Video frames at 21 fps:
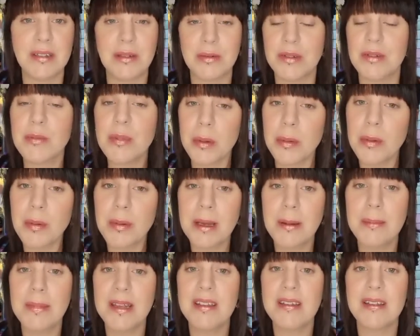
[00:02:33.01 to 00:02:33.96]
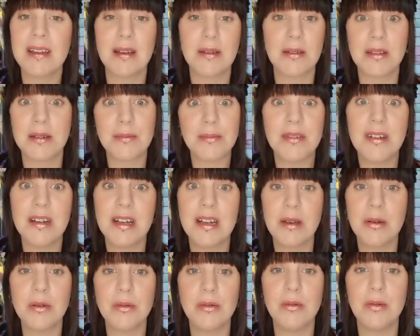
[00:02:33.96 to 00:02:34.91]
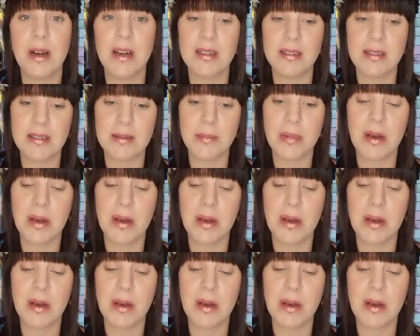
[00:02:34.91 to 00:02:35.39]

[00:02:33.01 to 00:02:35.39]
so I've probably missed out some really cool ones,